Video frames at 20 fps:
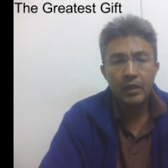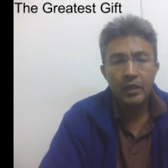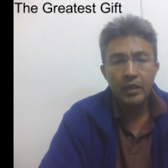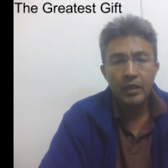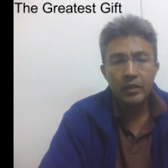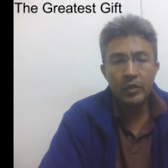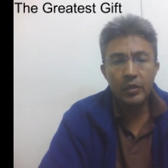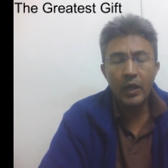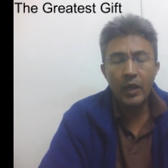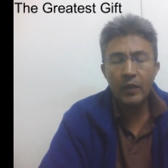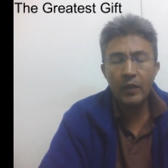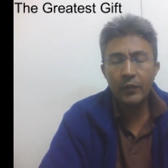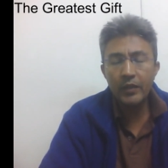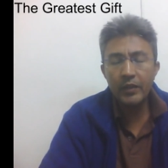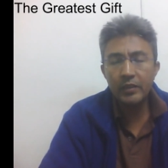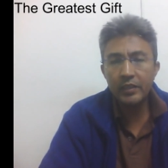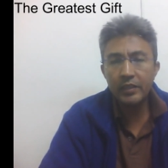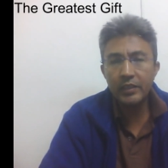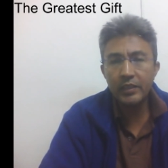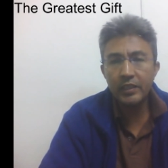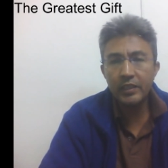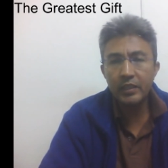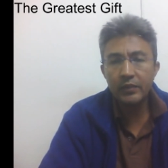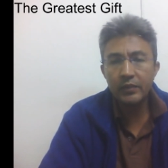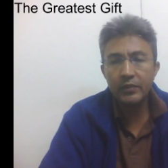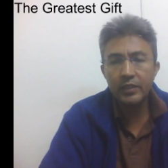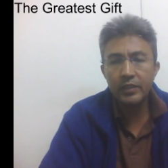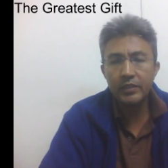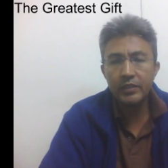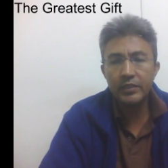Now I think the
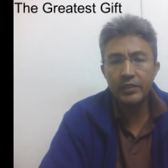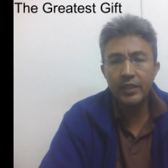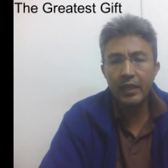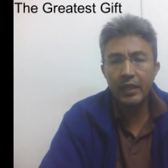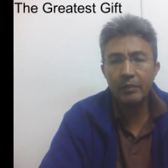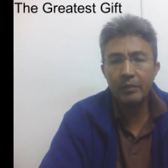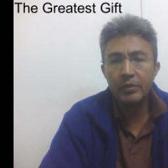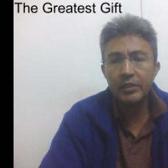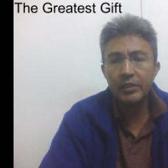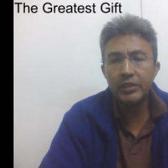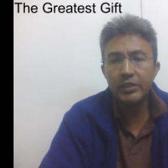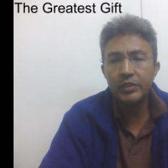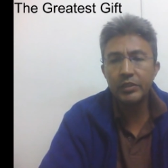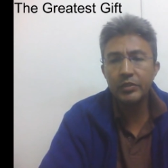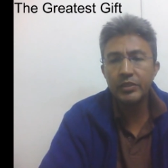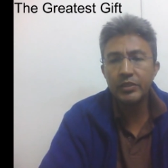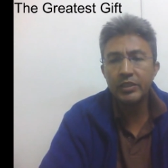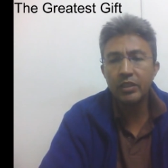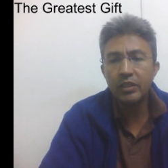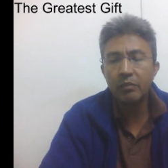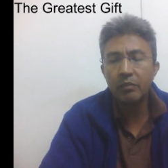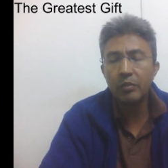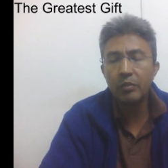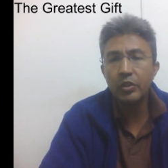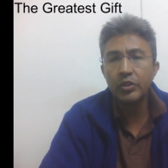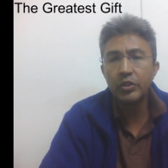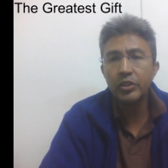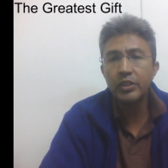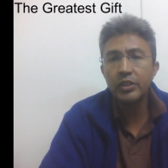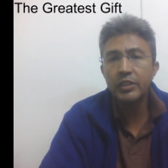gift is the ability to see
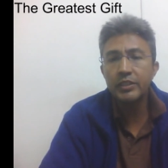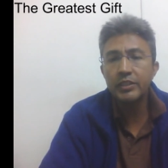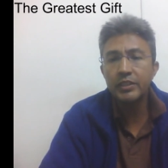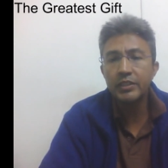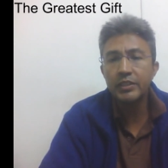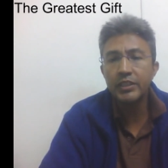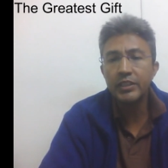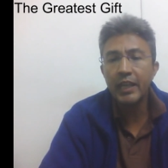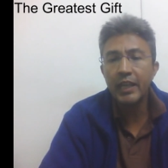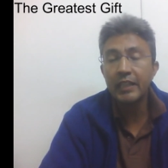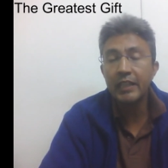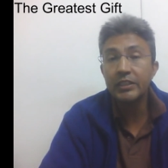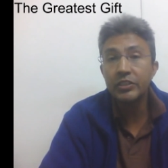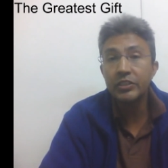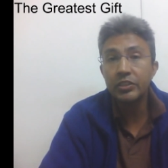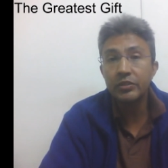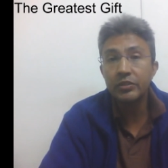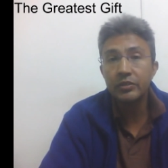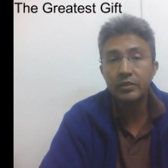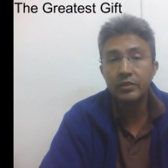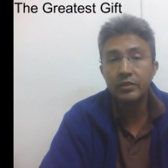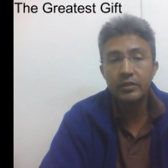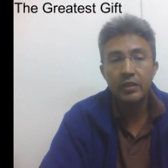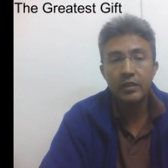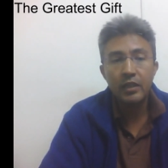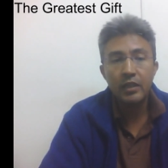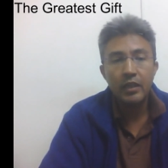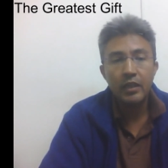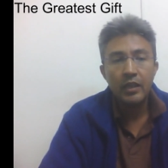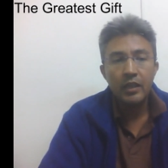opportunities in challenges,
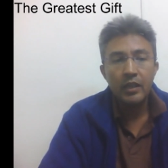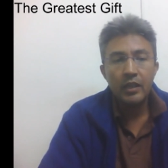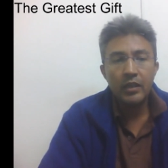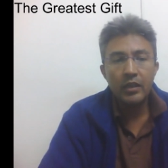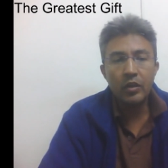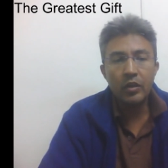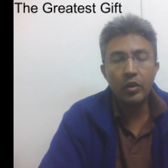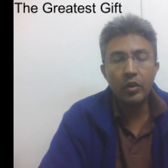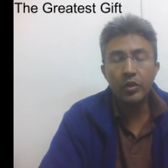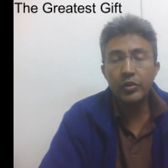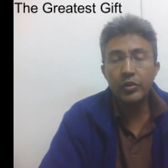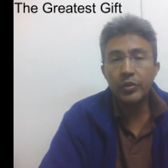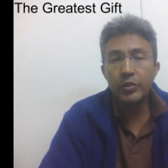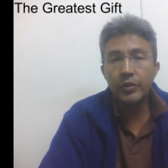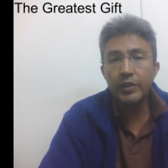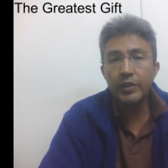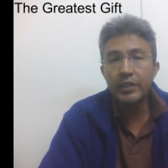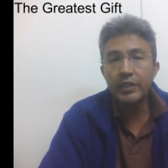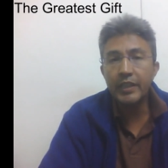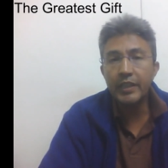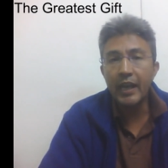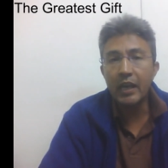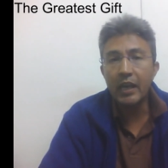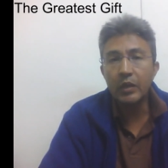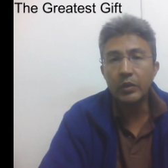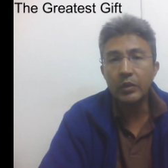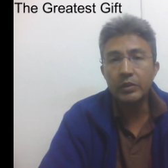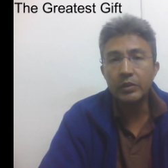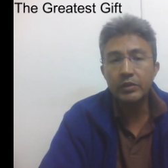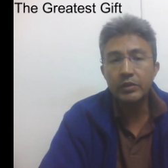order in
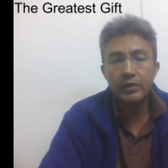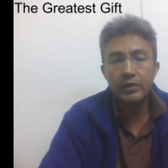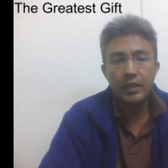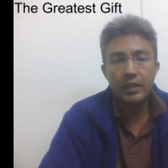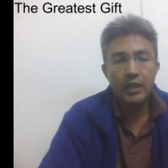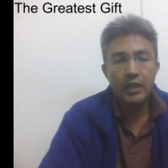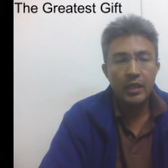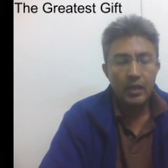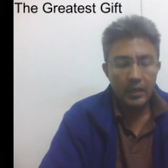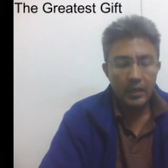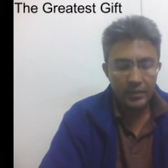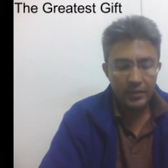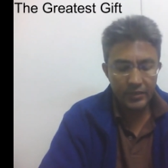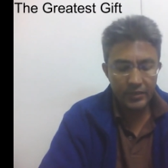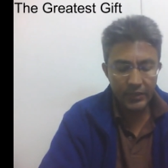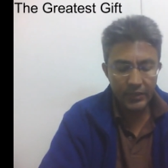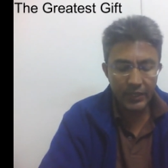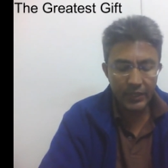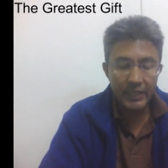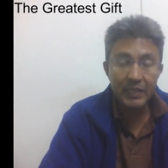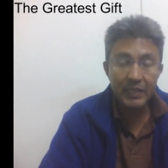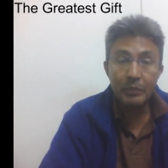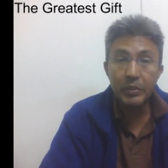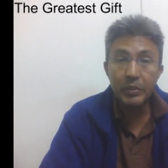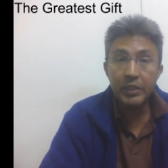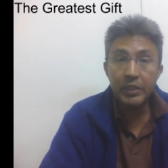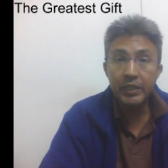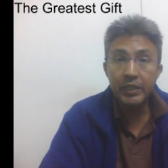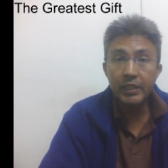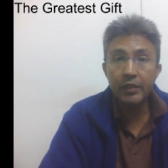chaos,
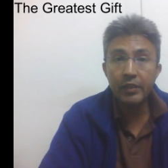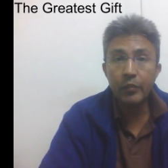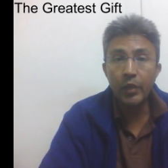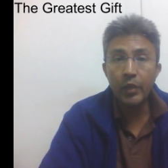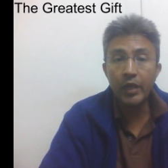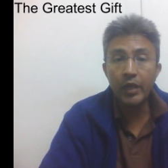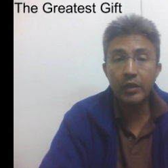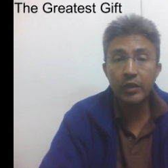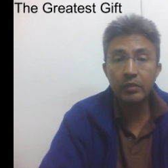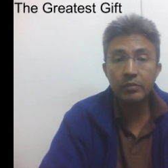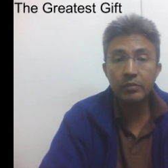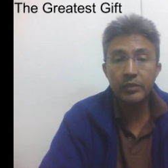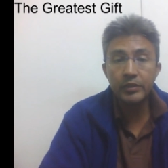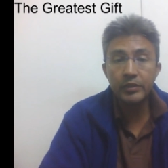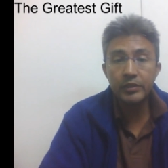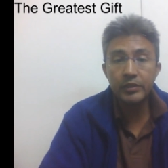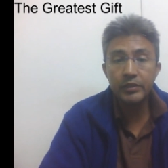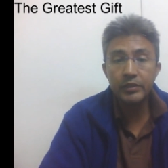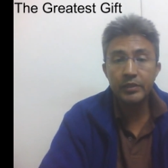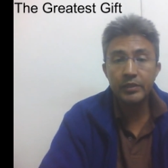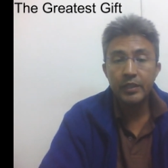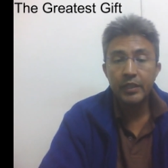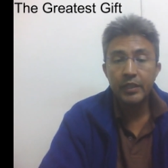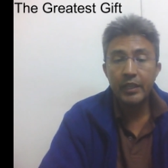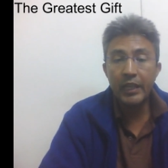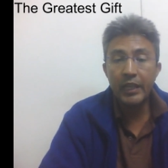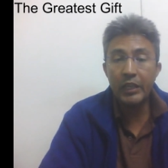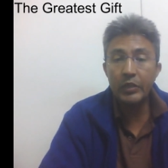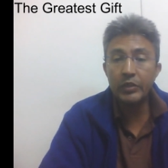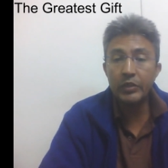serendipity in randomness,
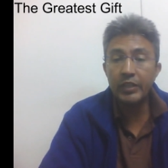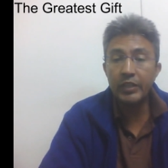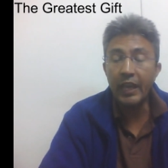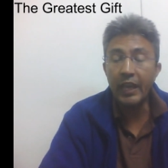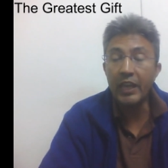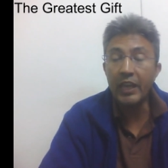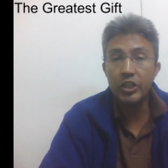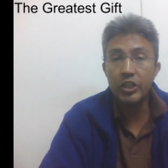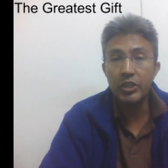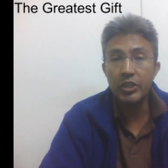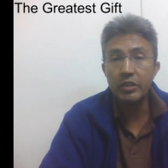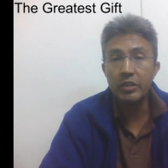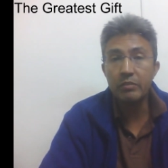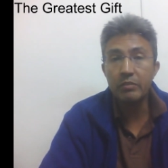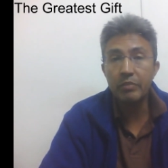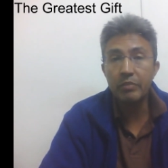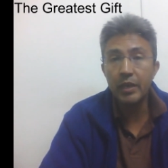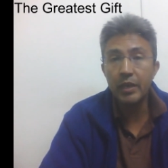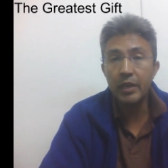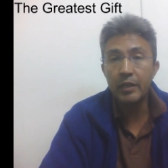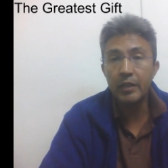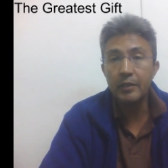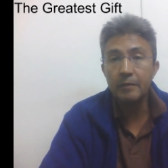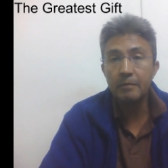education in pain.